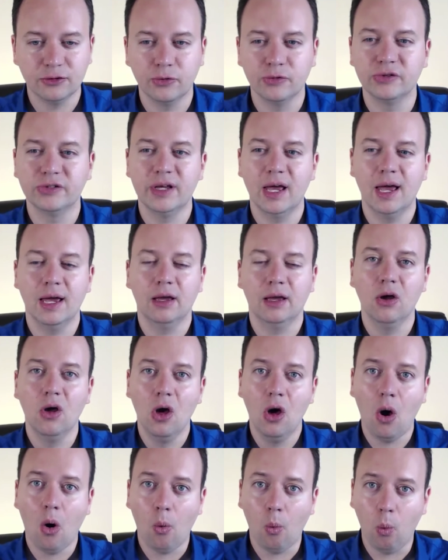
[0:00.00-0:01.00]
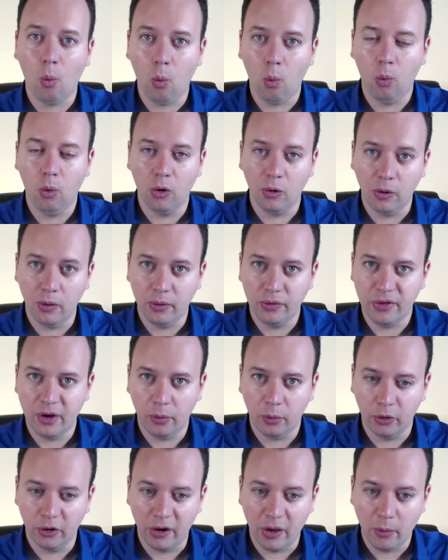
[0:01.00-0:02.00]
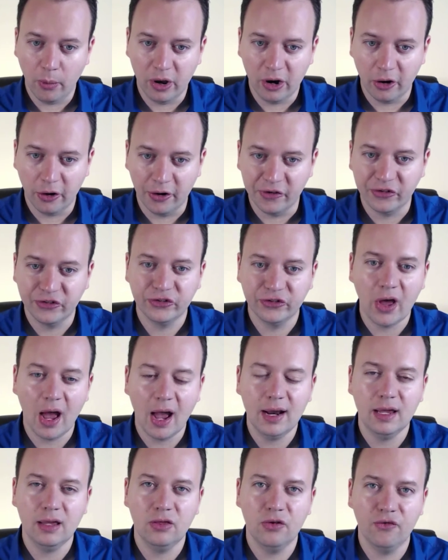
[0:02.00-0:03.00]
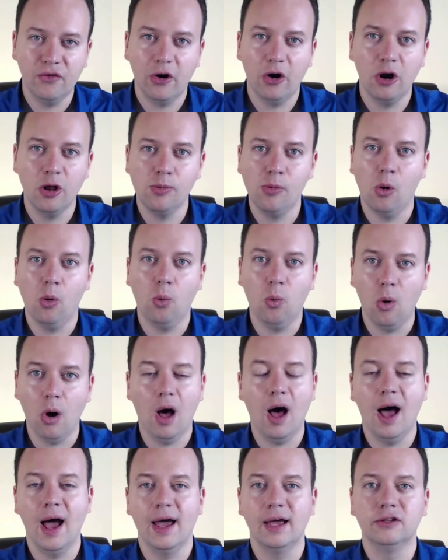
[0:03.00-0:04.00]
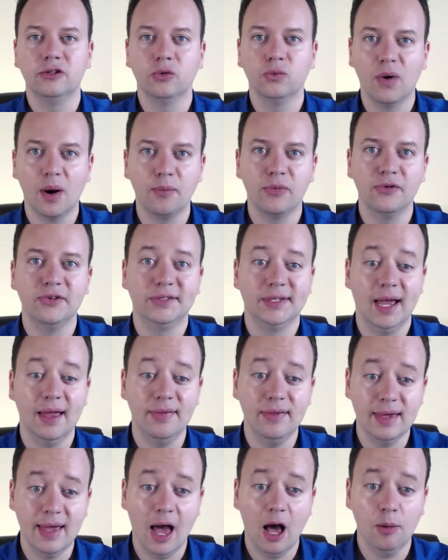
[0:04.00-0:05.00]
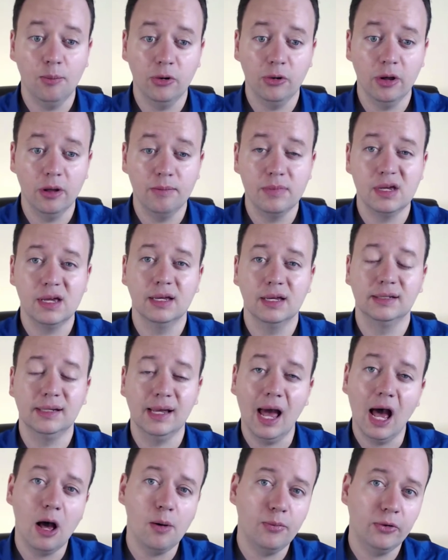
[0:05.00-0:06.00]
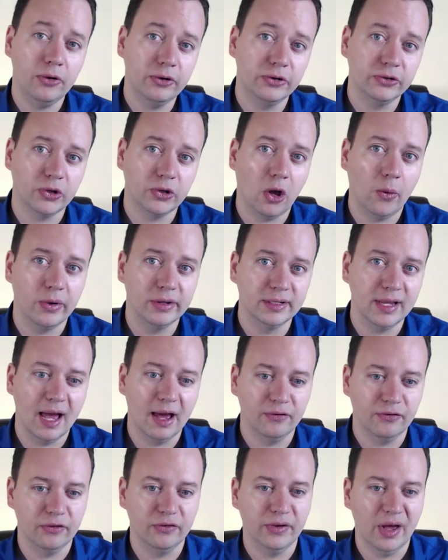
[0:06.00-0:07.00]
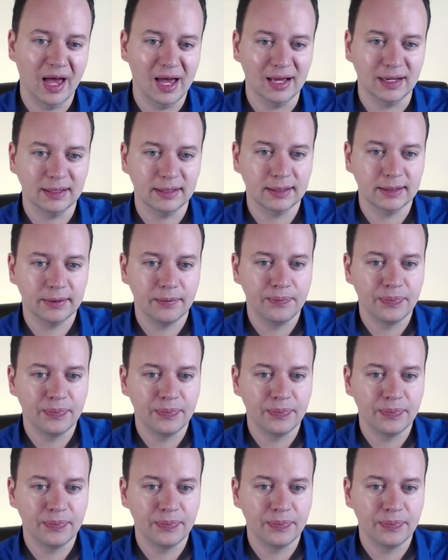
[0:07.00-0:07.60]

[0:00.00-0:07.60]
we're saying we are assigning the variable y to represent the output, because the output is always f of x.